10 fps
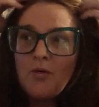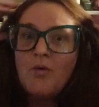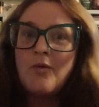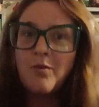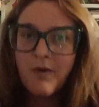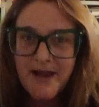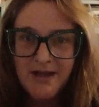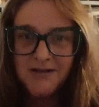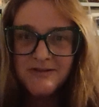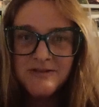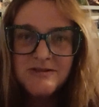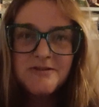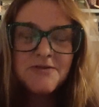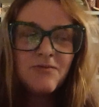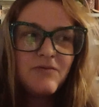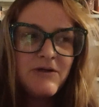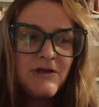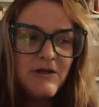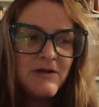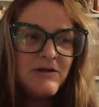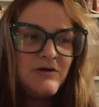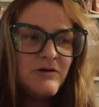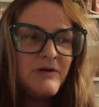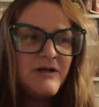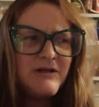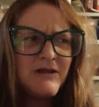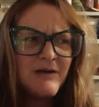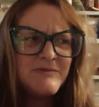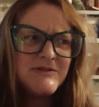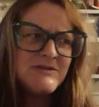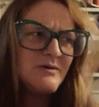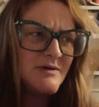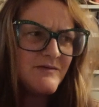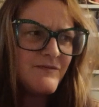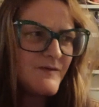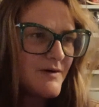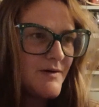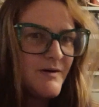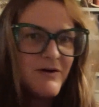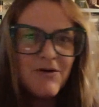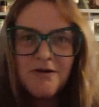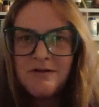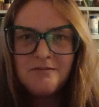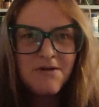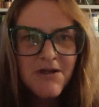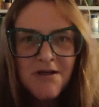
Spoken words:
waste you know, and it kept us going for a good